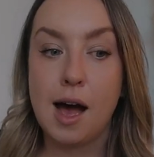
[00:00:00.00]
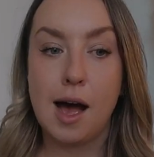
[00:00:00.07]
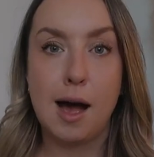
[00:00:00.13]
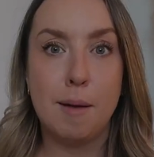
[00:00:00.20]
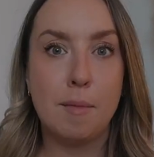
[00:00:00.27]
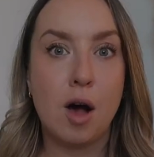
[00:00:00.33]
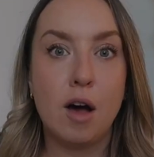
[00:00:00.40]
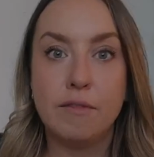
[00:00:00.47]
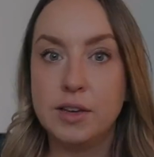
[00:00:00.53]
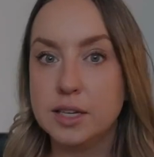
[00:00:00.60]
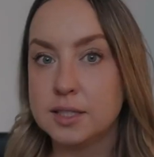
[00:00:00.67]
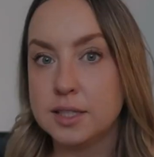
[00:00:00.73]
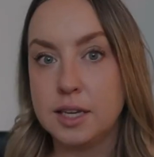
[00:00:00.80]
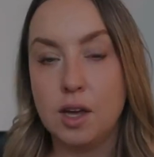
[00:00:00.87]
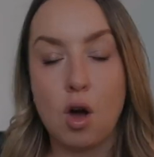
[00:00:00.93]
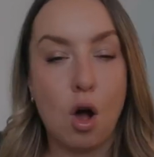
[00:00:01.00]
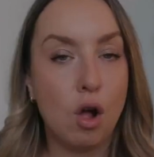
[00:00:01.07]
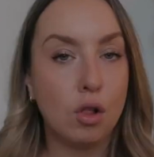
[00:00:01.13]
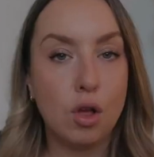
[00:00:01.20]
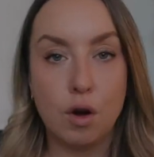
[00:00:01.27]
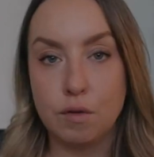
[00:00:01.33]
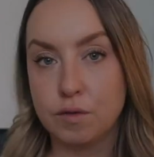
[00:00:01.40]
Obviously
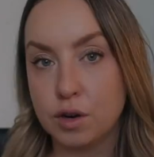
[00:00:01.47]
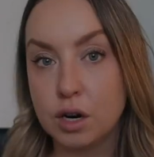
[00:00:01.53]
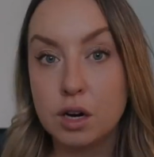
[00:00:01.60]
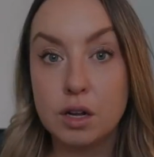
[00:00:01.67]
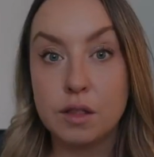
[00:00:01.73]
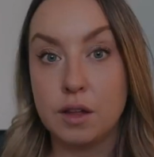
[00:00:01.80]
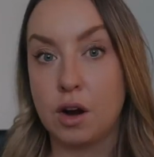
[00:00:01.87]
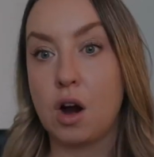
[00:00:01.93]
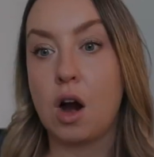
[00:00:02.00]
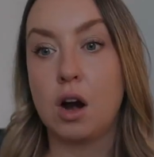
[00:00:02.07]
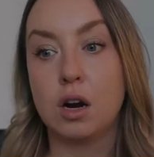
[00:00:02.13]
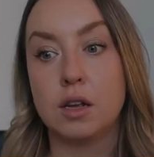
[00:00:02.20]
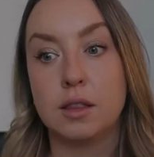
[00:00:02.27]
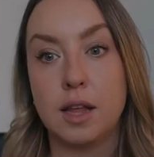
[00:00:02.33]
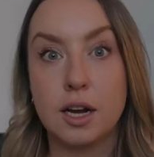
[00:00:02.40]
all over there are